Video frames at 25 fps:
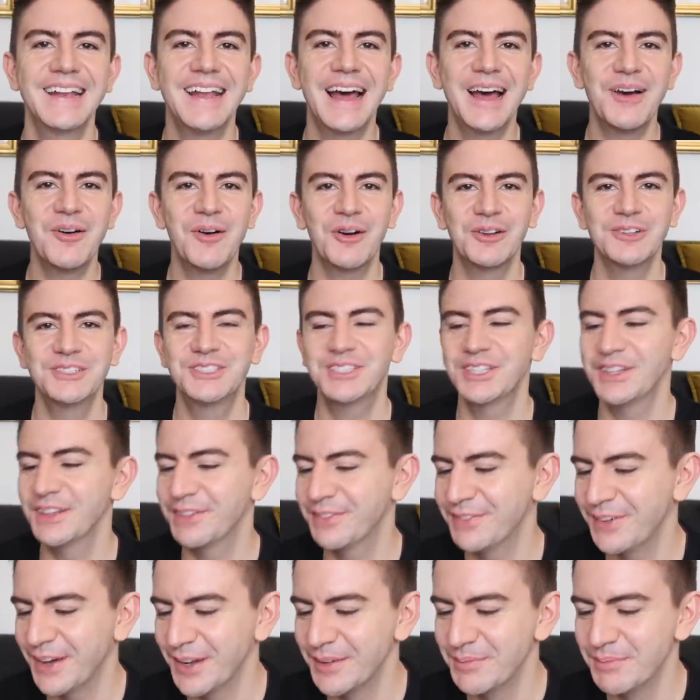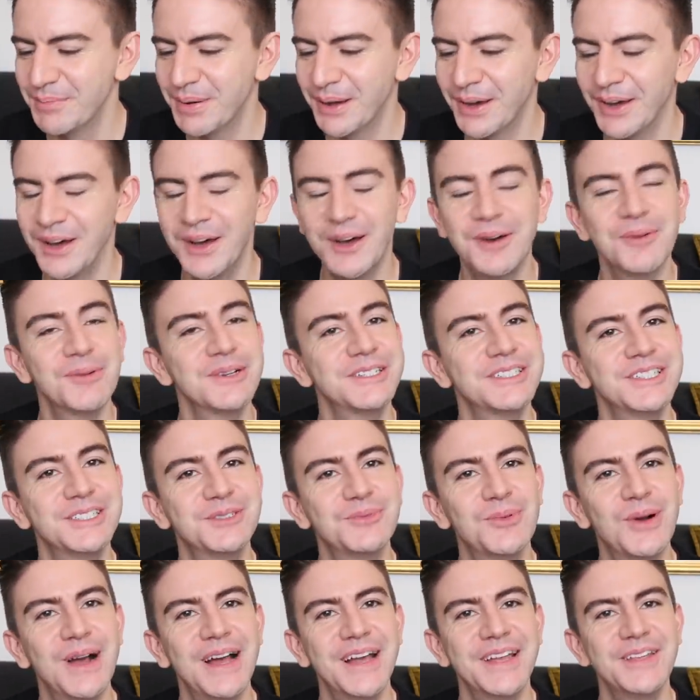And now onto the fun part, which
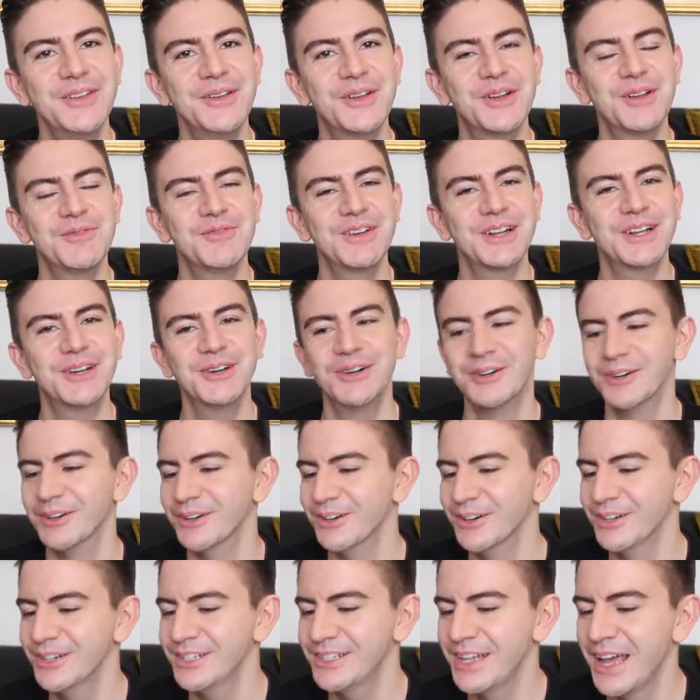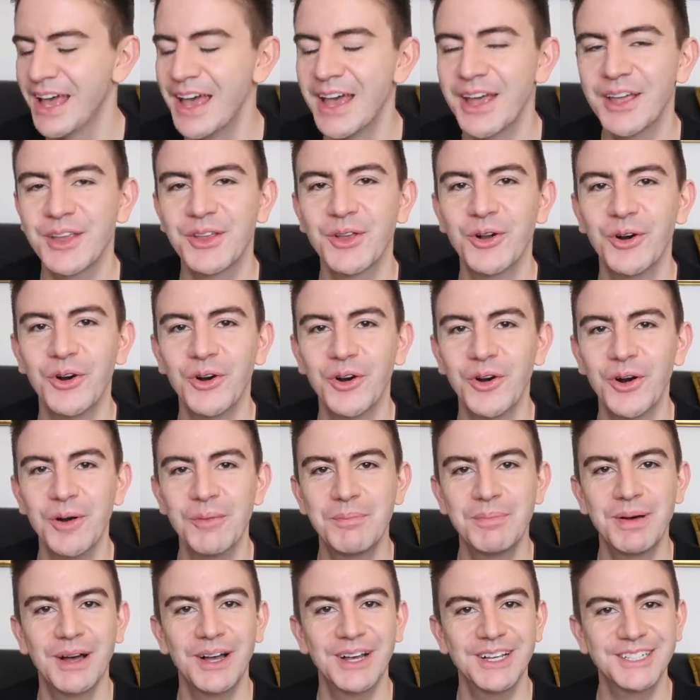is where you can record
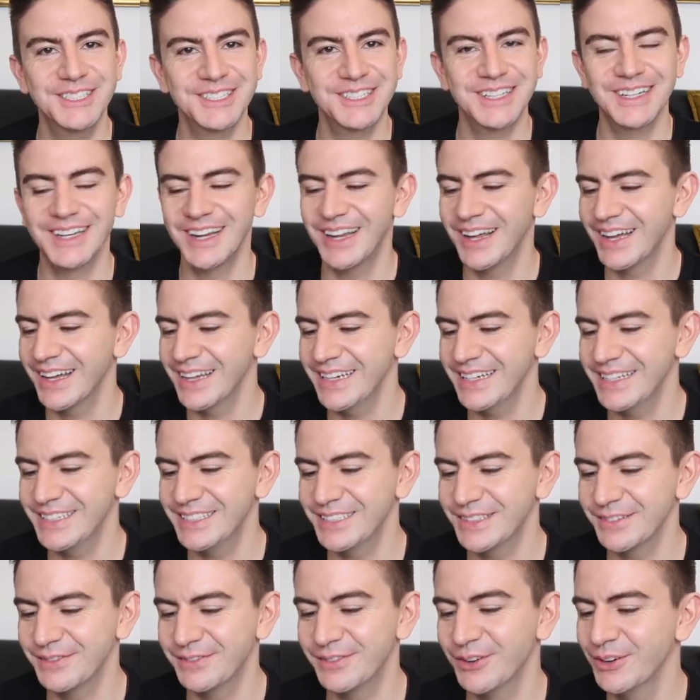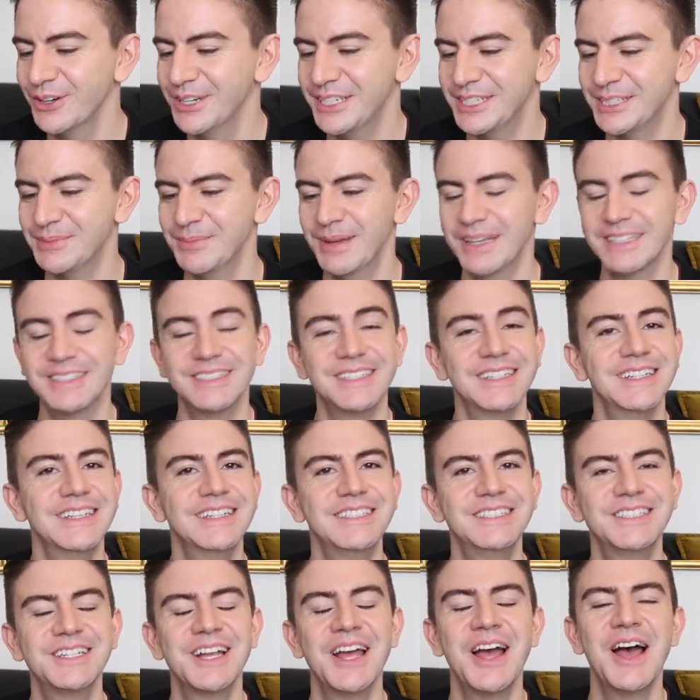your personalized voice
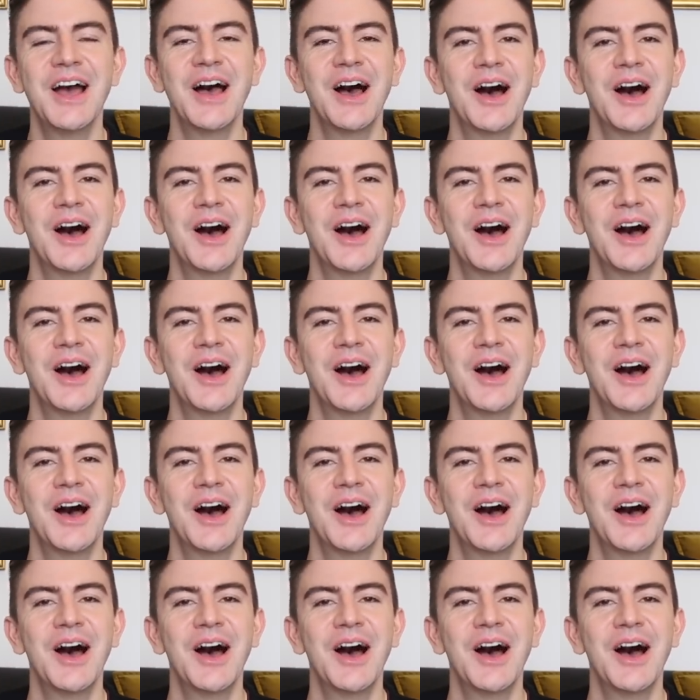message